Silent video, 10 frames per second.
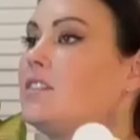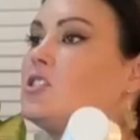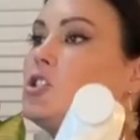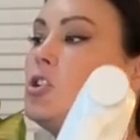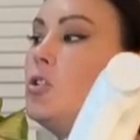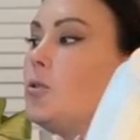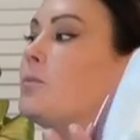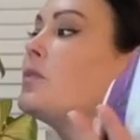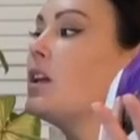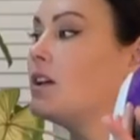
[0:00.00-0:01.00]
to
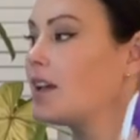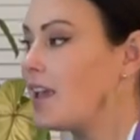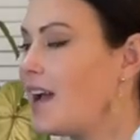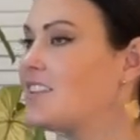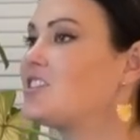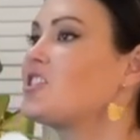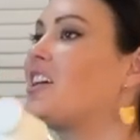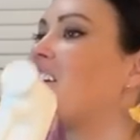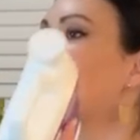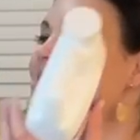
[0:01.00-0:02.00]
catch
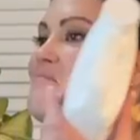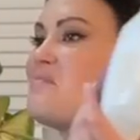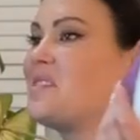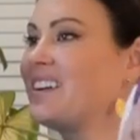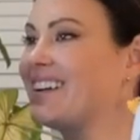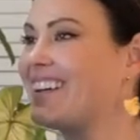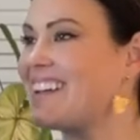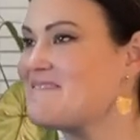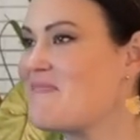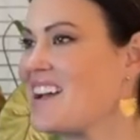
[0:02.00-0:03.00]
up, get
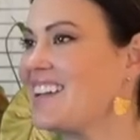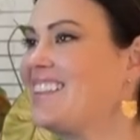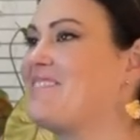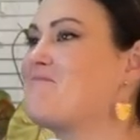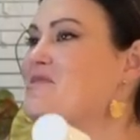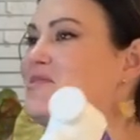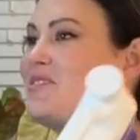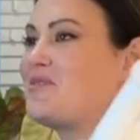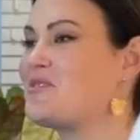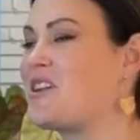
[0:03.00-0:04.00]
back in the mood of
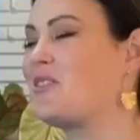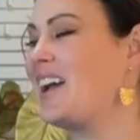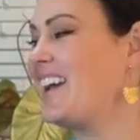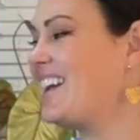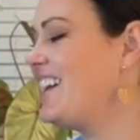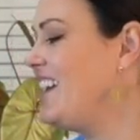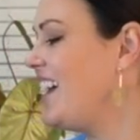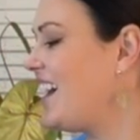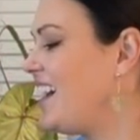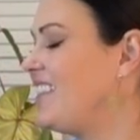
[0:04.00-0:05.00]
growing.
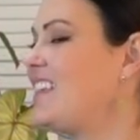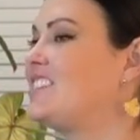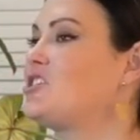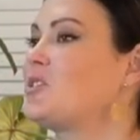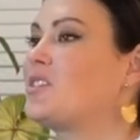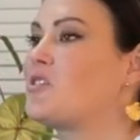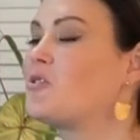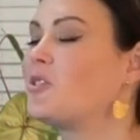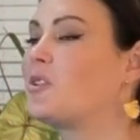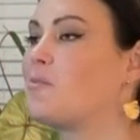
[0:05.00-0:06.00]
And then during the
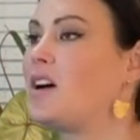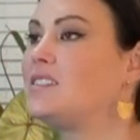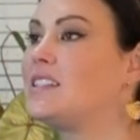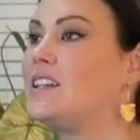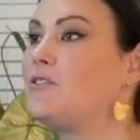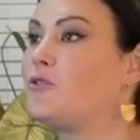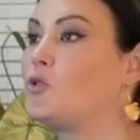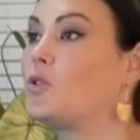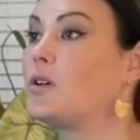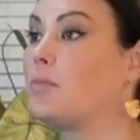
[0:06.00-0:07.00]
growing months, if
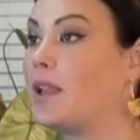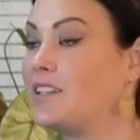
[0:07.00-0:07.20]
your plants